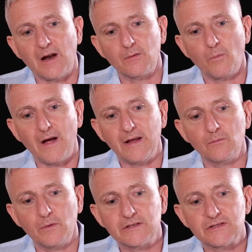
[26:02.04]
are the way
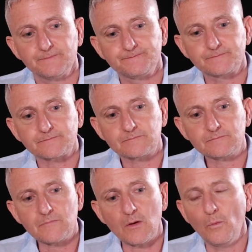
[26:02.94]
in which
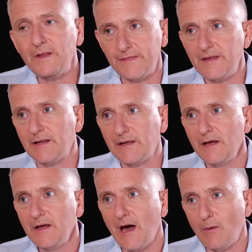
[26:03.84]
we think
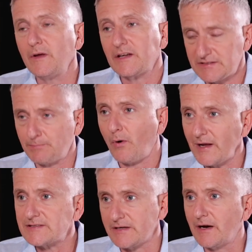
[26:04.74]
and we
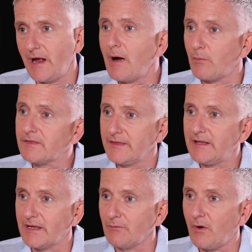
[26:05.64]
express how we're
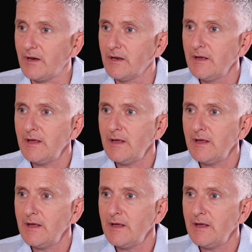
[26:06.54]
thinking, right?